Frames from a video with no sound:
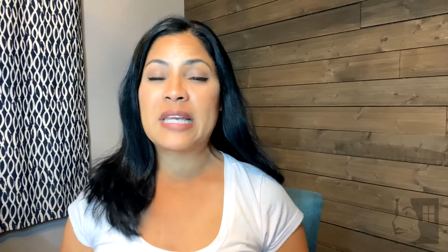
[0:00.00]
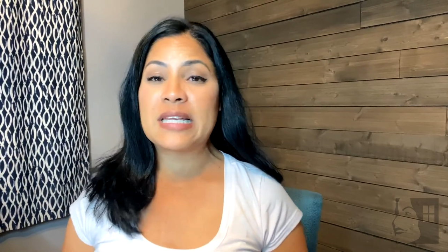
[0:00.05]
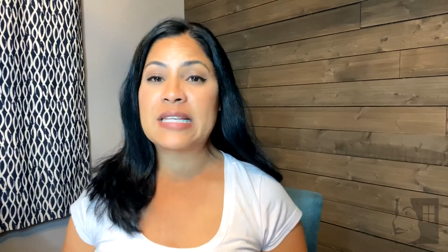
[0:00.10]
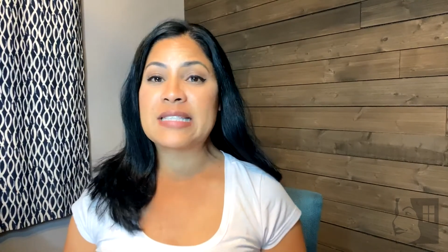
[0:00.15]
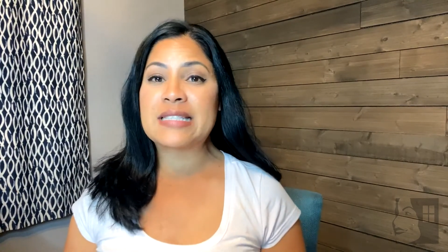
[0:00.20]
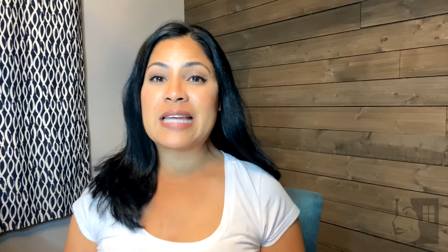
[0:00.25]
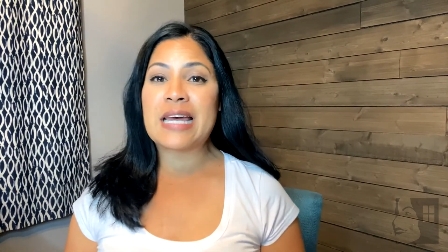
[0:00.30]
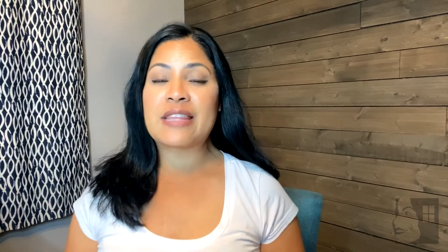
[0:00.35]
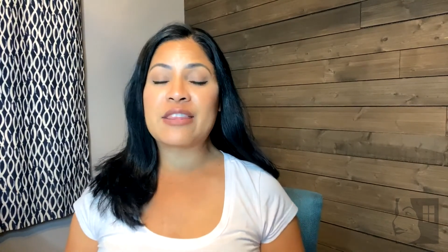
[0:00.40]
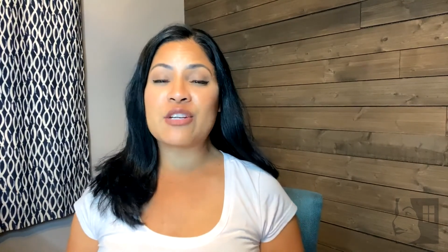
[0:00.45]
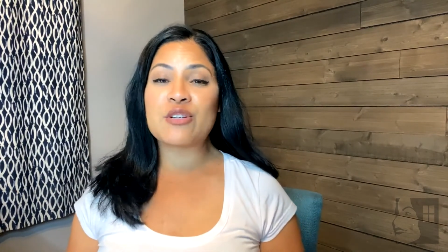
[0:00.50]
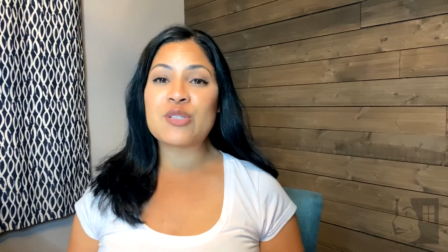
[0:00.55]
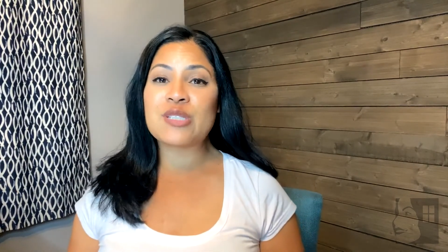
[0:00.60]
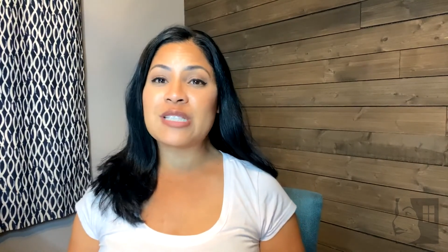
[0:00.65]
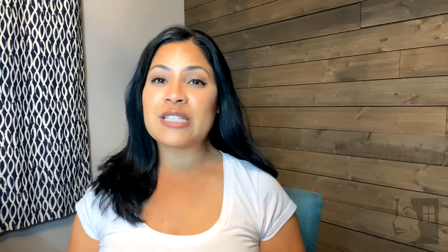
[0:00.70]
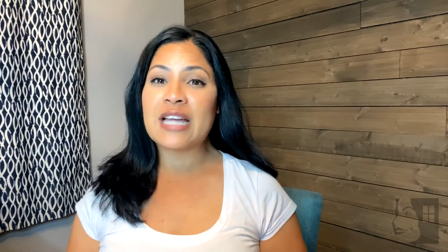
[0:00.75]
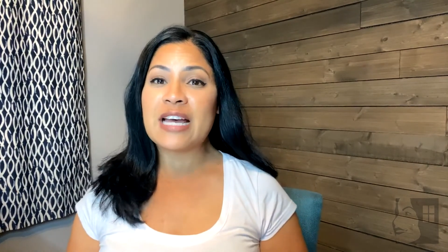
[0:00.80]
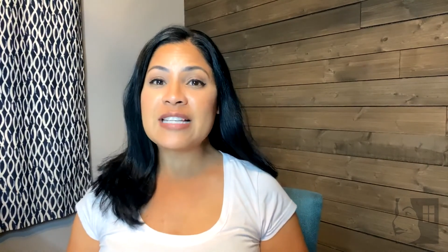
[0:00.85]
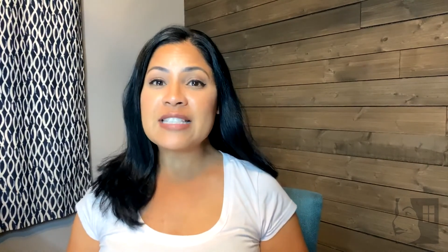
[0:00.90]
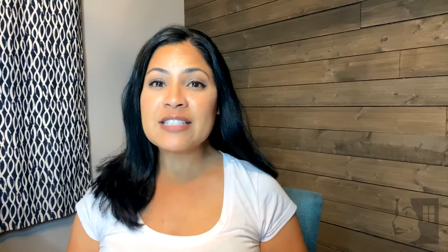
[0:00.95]
is that there's
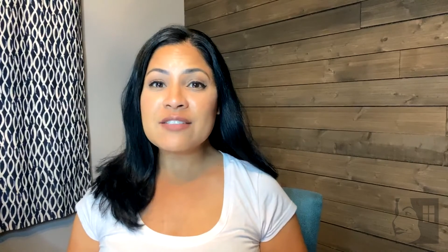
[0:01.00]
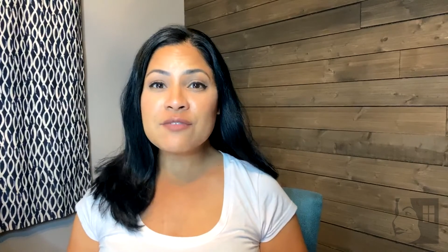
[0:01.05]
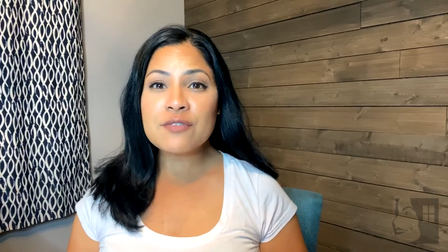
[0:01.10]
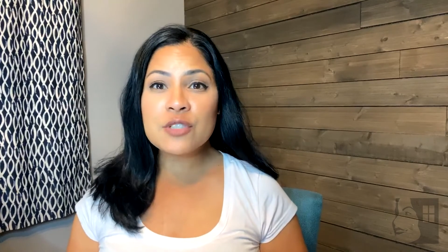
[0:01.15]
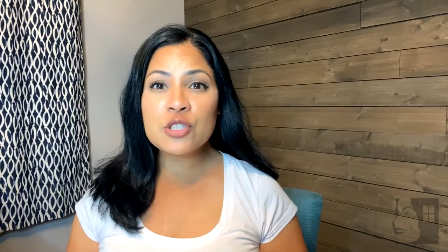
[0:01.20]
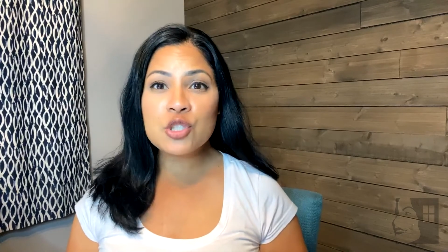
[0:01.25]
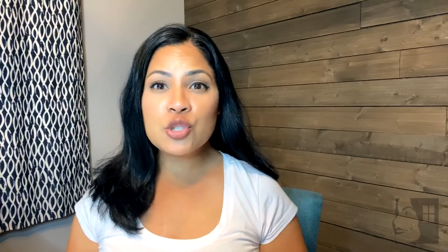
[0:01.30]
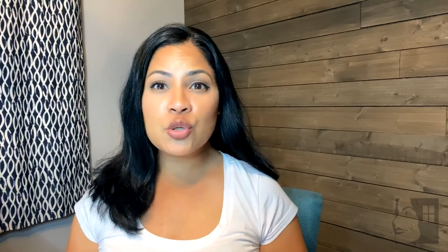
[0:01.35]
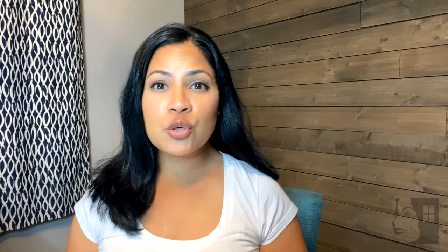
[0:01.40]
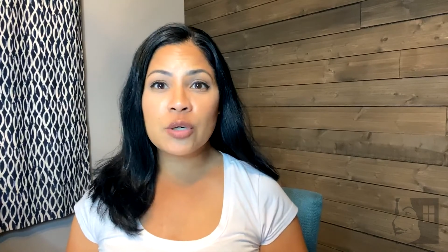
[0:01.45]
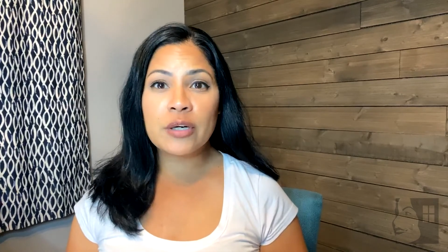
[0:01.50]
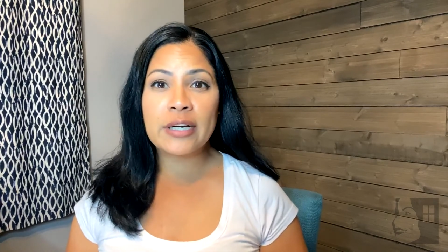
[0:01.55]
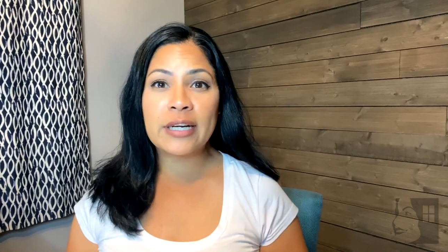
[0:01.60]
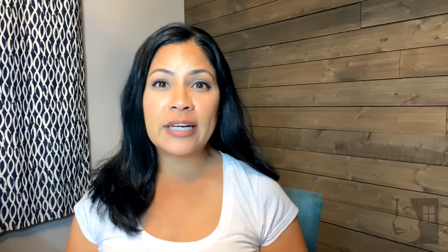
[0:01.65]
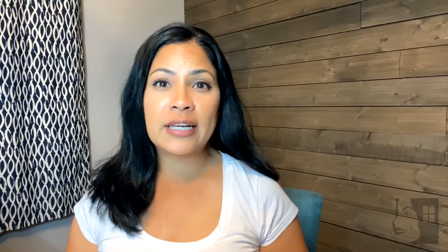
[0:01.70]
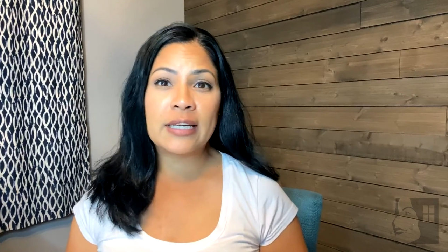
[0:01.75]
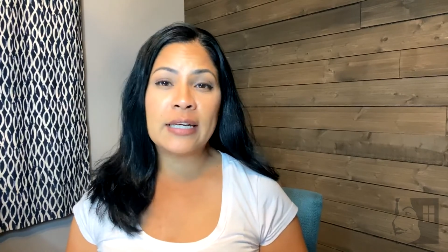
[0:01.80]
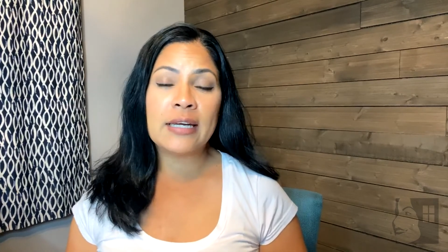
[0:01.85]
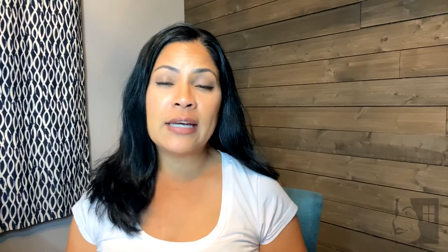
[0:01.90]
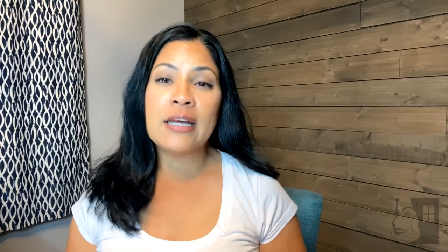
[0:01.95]
less
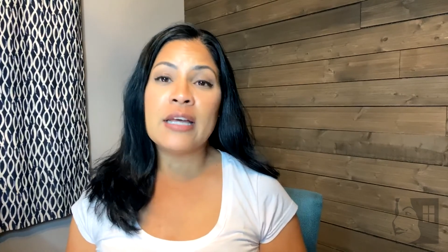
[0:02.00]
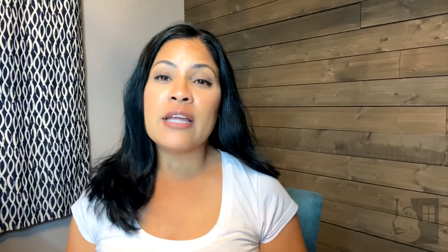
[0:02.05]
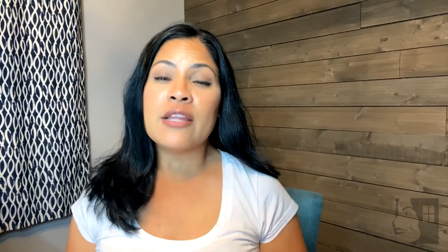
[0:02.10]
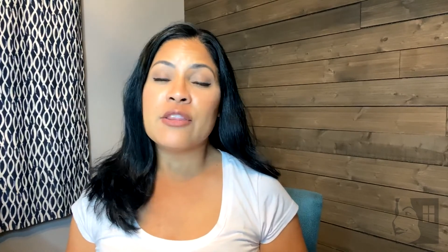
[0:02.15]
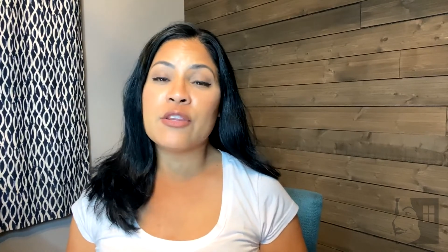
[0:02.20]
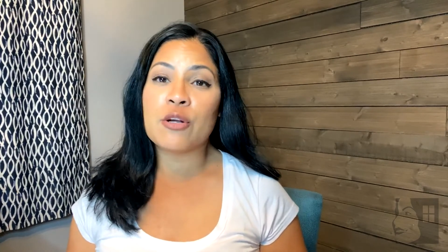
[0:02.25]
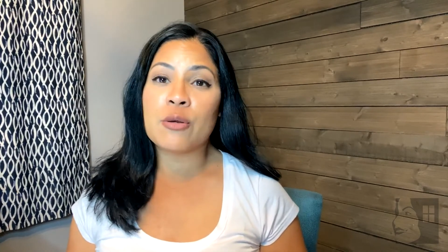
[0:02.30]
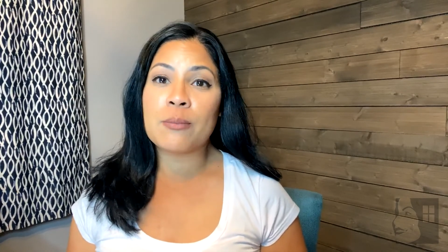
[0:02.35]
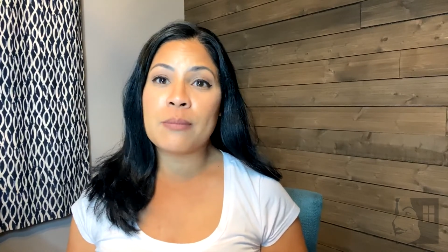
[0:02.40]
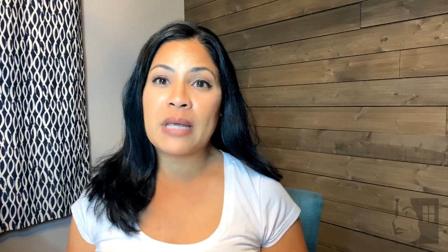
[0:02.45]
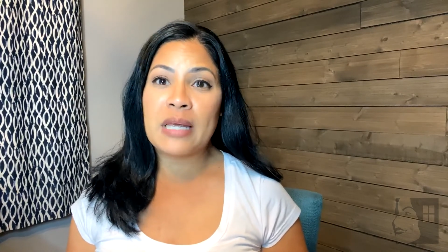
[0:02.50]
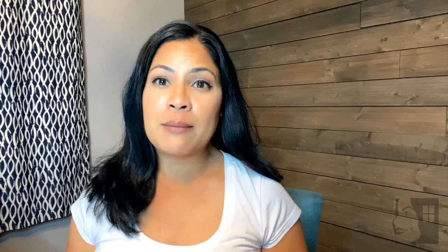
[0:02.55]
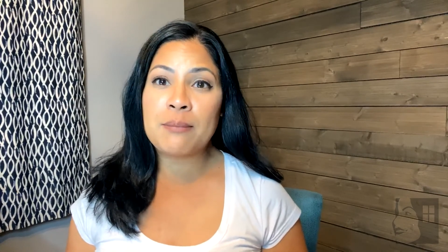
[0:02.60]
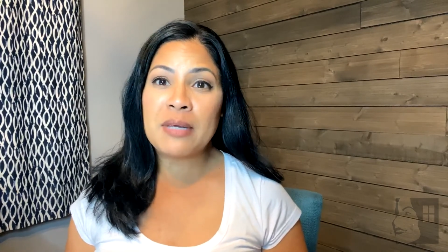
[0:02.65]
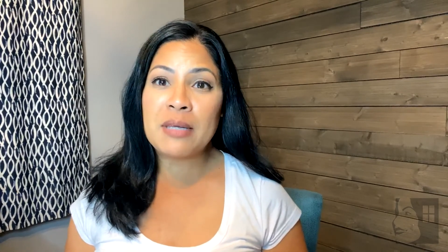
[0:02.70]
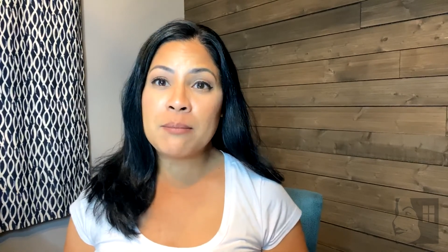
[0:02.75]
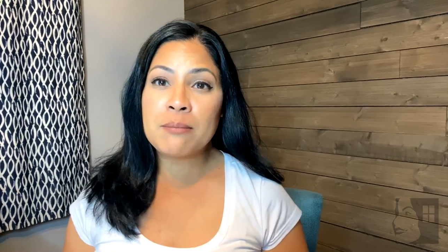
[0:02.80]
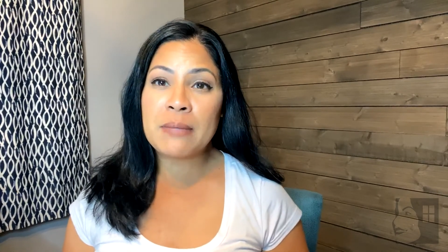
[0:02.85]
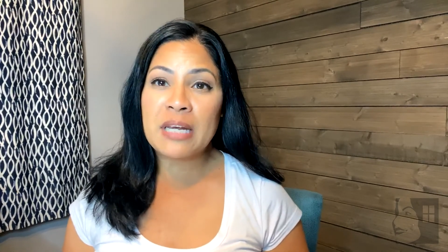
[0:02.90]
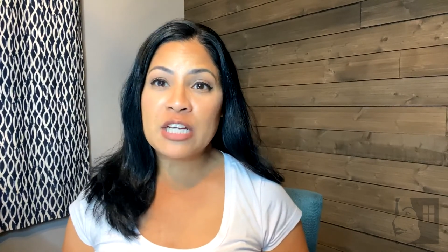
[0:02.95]
inventory, there may
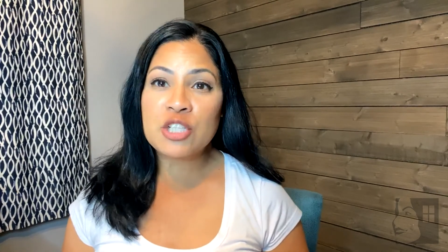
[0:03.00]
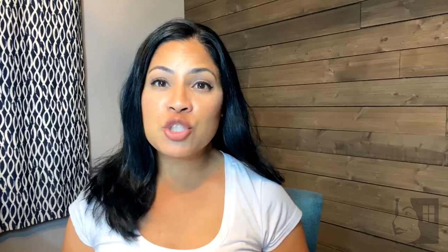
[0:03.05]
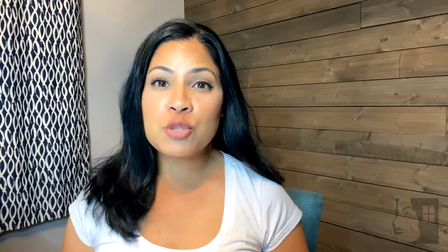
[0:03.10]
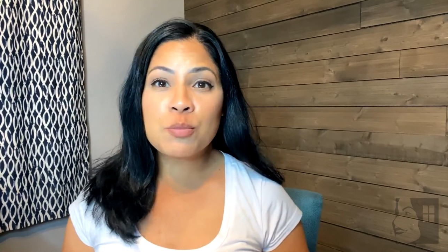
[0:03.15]
be major